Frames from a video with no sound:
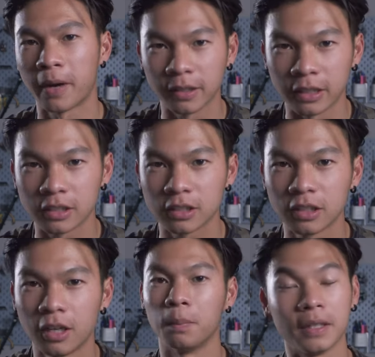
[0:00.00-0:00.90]
pilots,
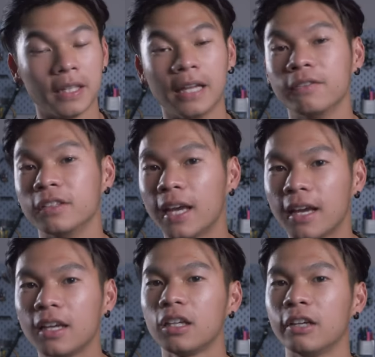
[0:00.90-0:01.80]
but at the end of the
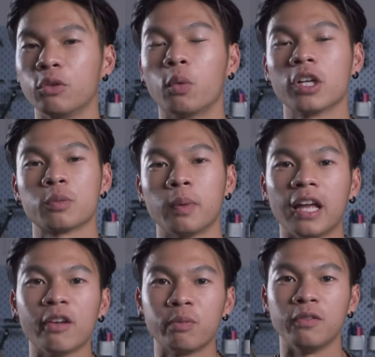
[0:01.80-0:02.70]
day, if we want to spread
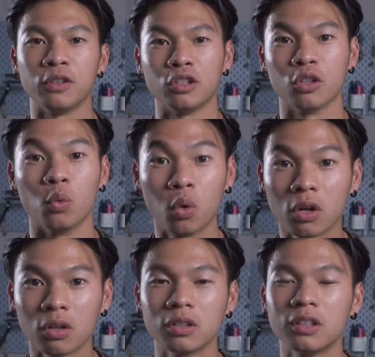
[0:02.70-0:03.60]
FPV to the
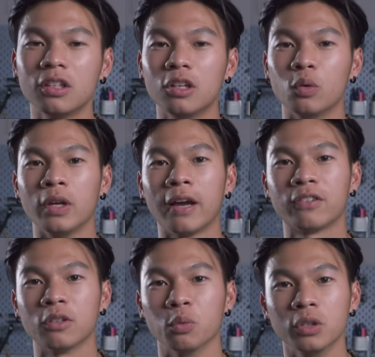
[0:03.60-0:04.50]
world, we
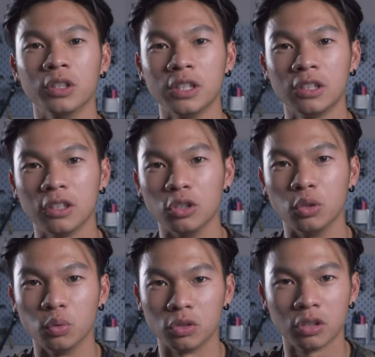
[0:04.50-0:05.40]
have to really
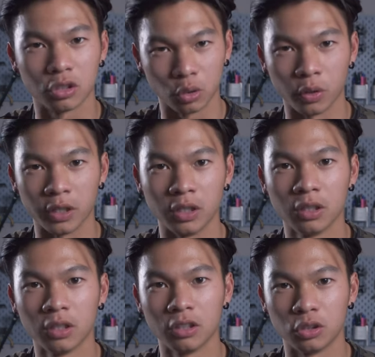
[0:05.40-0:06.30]
use story
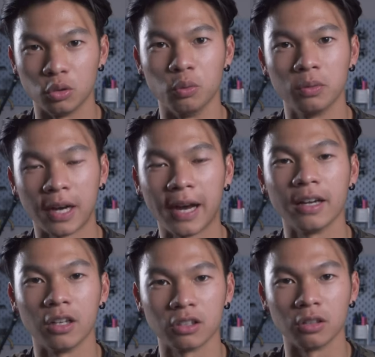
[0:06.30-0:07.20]
to
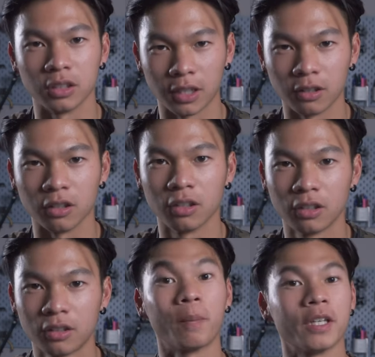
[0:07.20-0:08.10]
tie us all together.
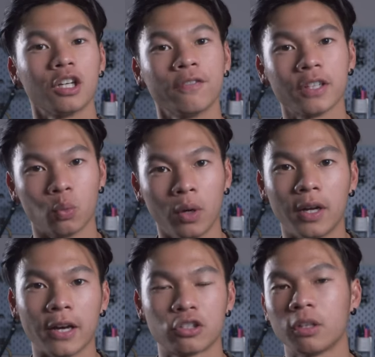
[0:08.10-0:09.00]
For myself as
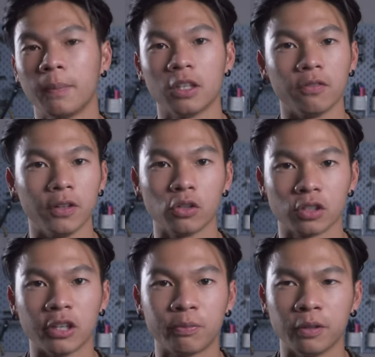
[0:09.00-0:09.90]
well, I started making videos
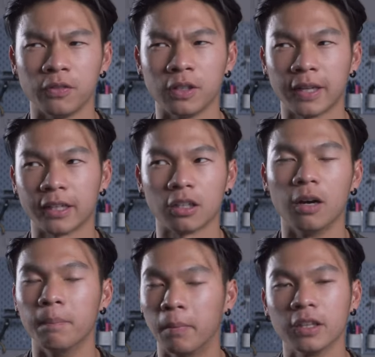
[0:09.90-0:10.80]
on FPV like
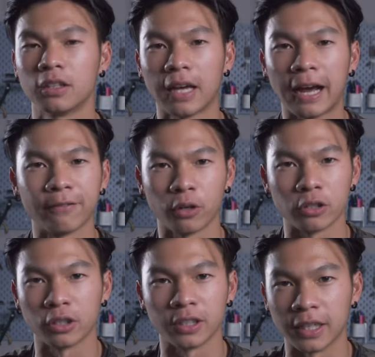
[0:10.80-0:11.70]
a month after I
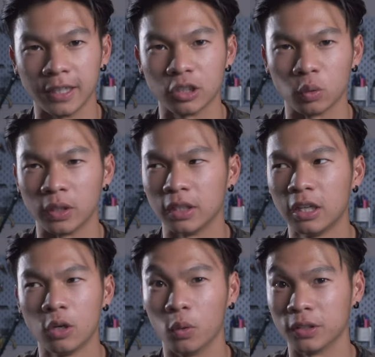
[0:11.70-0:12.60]
started getting into it.
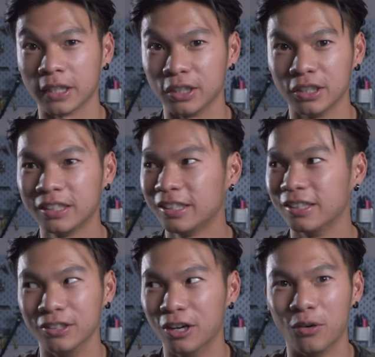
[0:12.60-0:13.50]
Was I good?
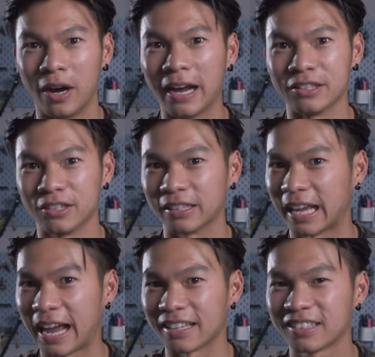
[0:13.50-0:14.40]
No, I sucked
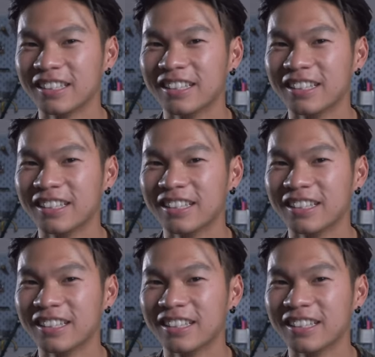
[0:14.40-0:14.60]
ass.